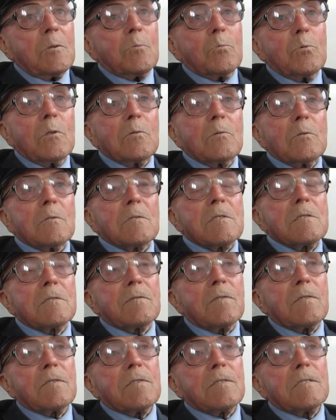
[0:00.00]
Well,
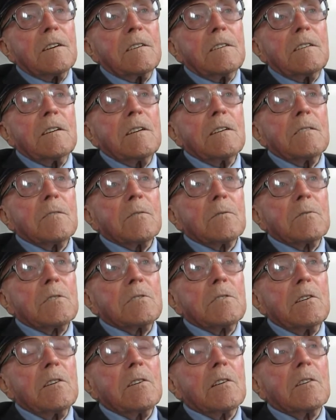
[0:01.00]
he hit on
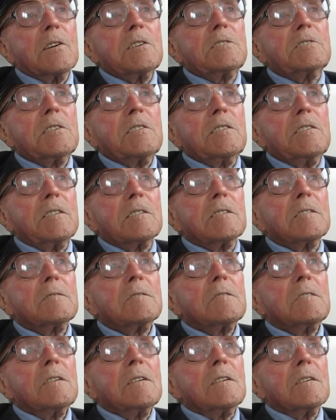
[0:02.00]
the idea
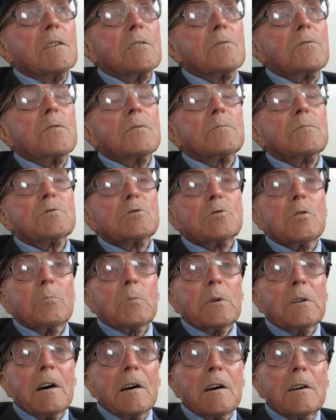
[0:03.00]
of
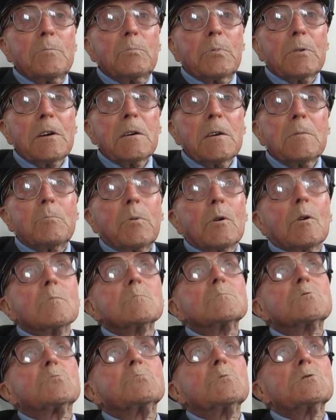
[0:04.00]
dropping AP
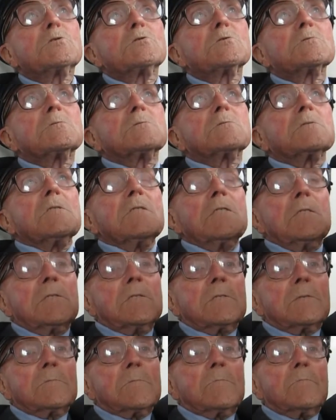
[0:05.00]
bombs which would
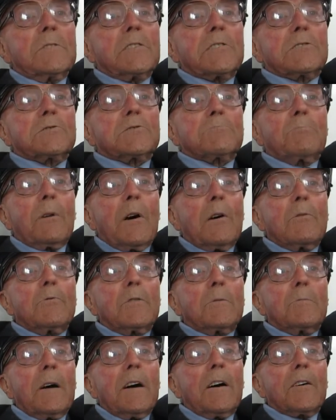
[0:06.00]
explode
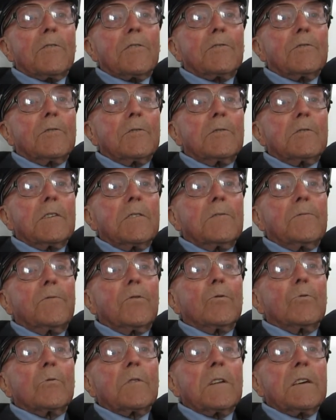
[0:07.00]
about 30,
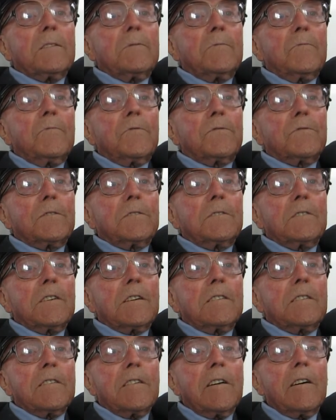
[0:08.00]
40 feet
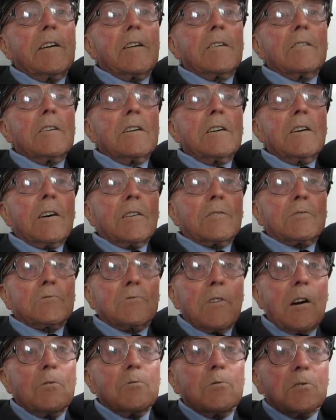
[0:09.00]
in the air and
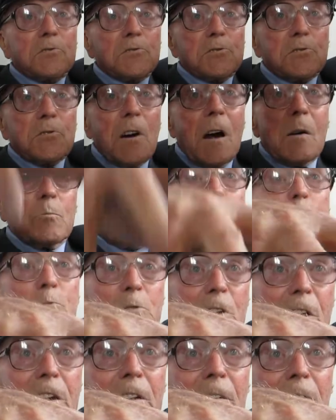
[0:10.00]
throw the shrapnel
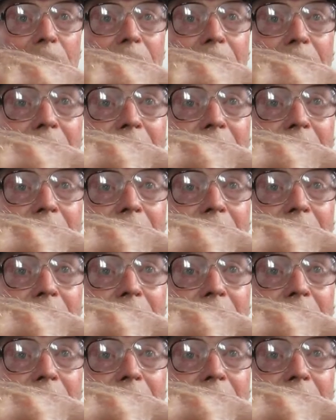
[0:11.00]
down.